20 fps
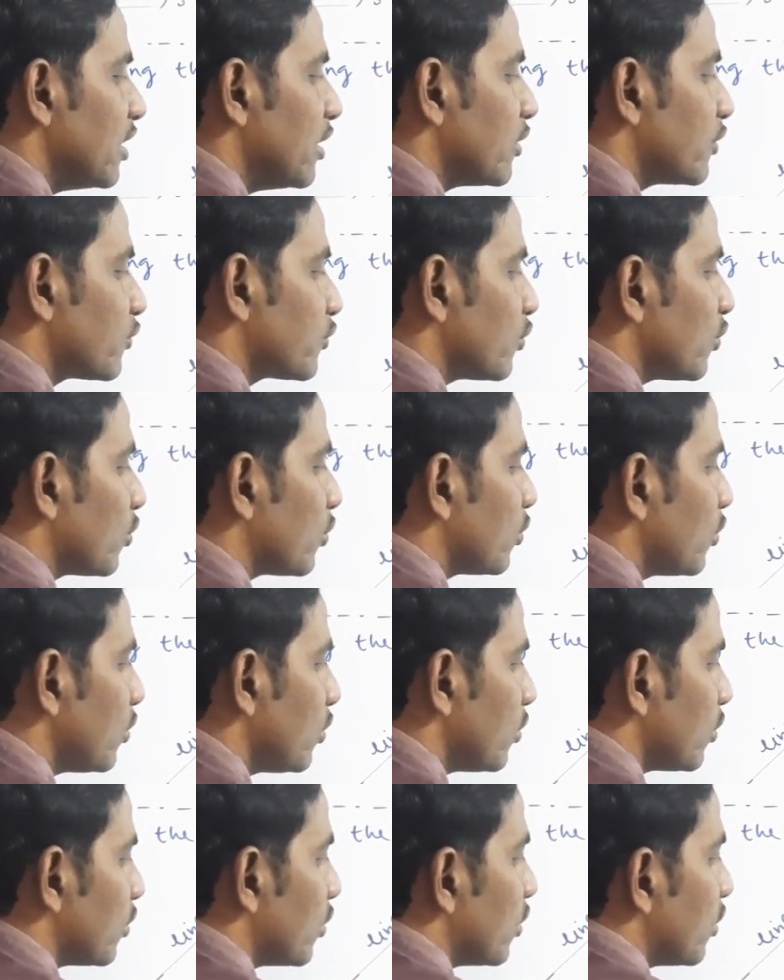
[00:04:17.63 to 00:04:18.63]

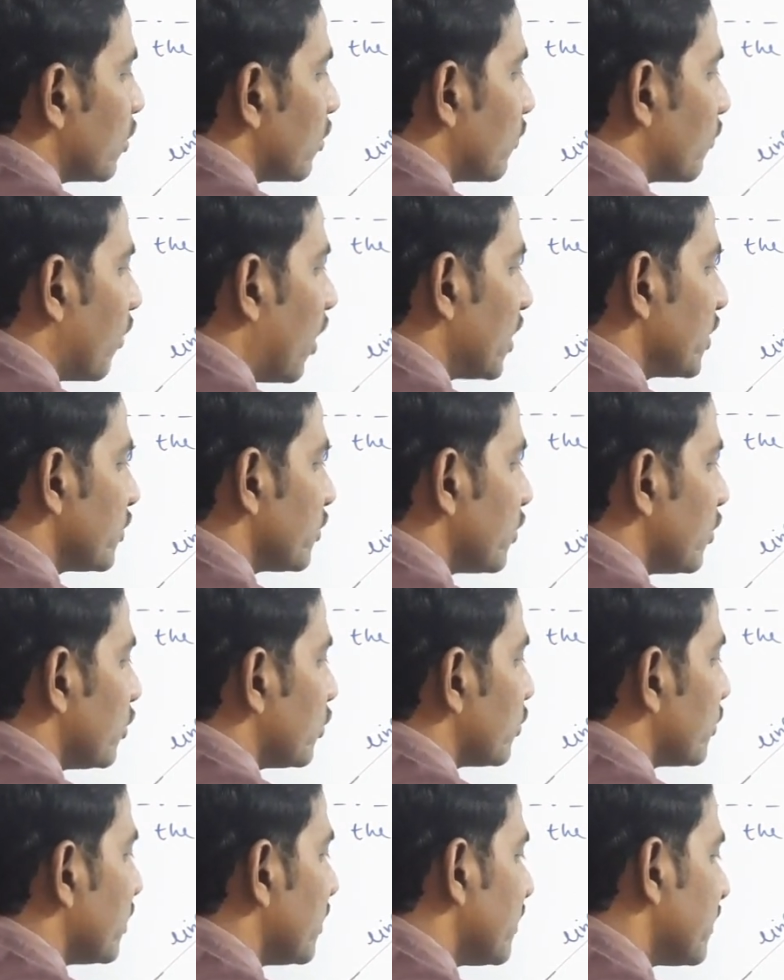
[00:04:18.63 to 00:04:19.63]
So what you will
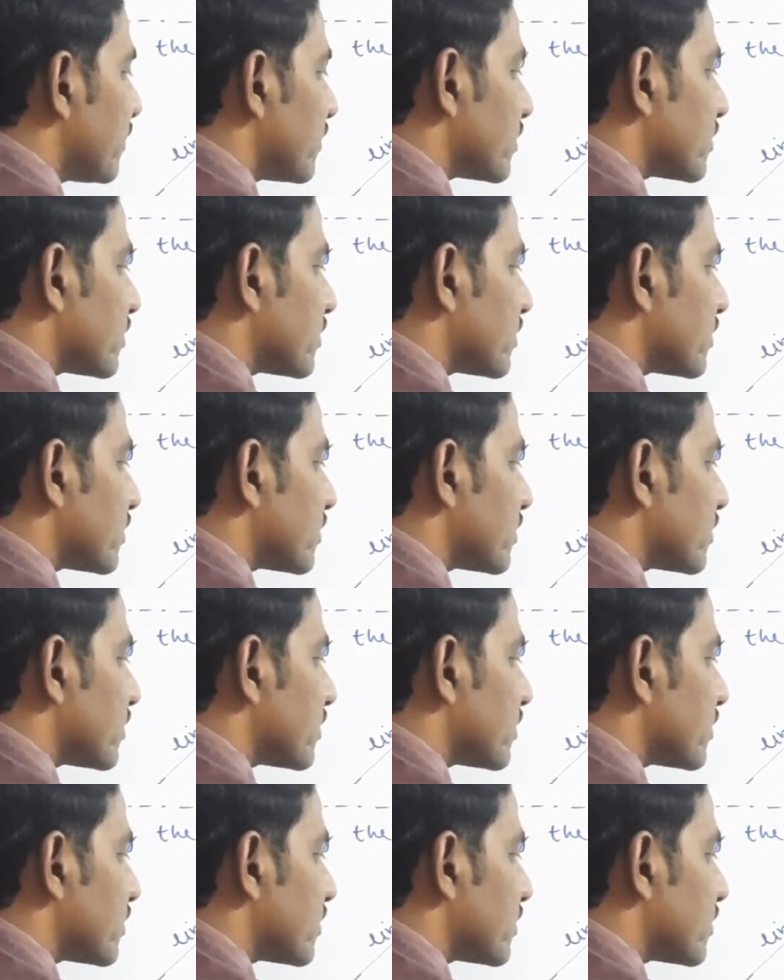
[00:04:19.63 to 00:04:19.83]
do is,